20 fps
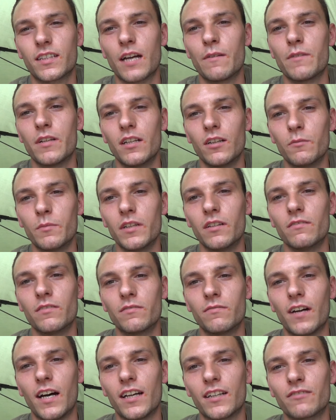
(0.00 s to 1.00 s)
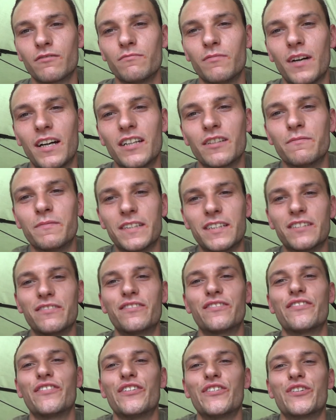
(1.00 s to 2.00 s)
gave me a little bit of advice, reminded me of a
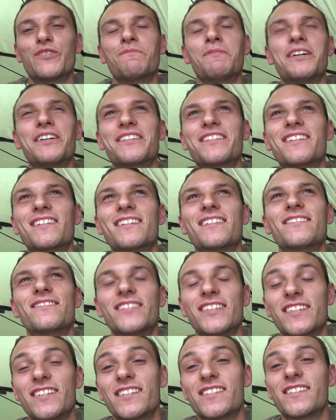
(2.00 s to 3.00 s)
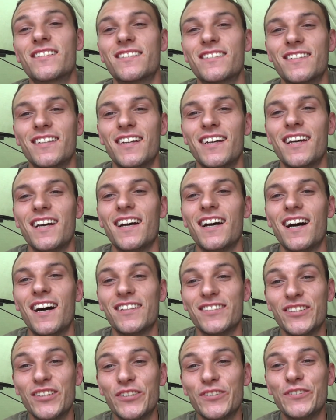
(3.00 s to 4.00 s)
few spots which I
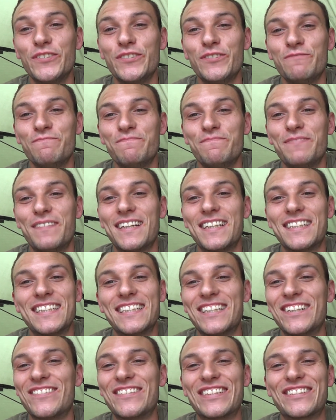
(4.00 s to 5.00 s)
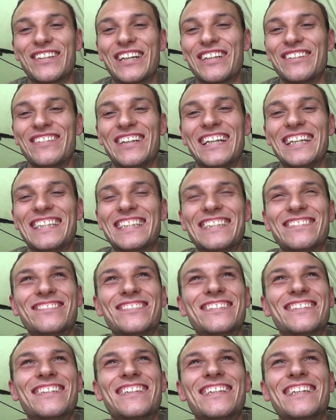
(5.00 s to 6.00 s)
knew, but I didn't know which way around it
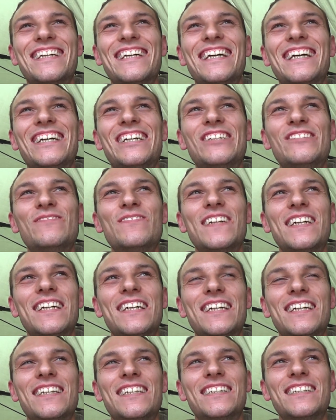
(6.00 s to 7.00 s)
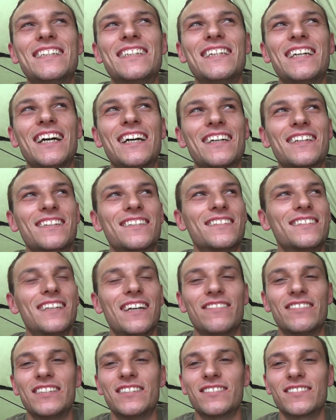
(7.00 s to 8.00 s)
was. But yeah, good
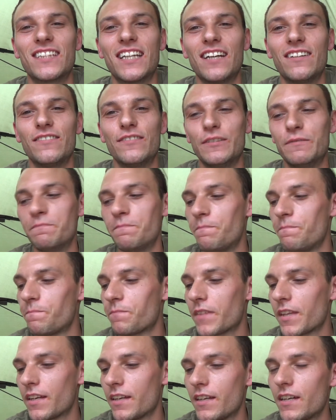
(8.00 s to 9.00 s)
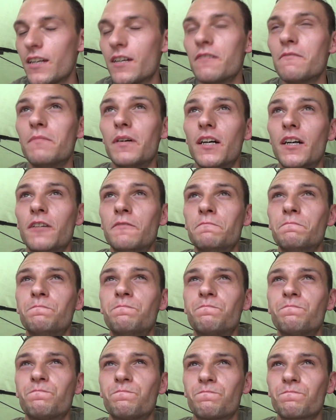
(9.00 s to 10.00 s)
having a little chat with him. But
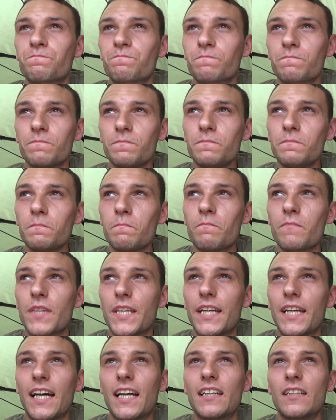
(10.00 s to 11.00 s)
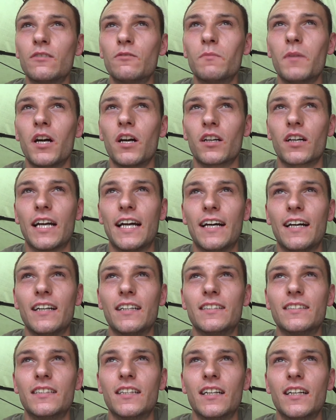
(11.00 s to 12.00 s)
yeah, I had a little mark
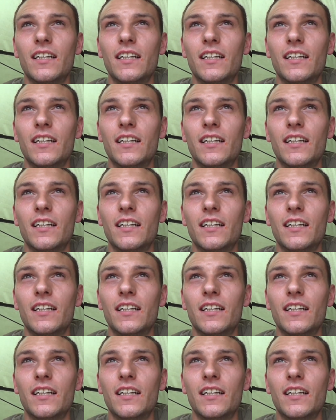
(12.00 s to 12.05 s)
out, and